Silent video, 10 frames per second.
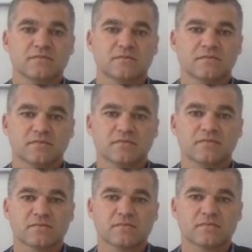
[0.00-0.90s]

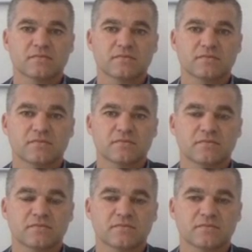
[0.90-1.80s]

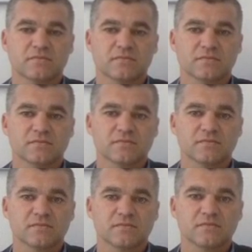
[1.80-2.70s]

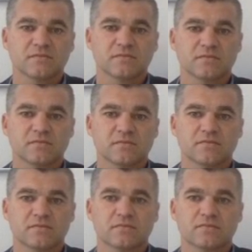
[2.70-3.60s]

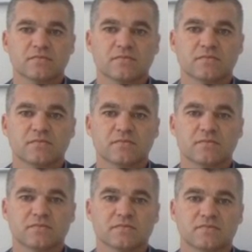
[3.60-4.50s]
(not speaking)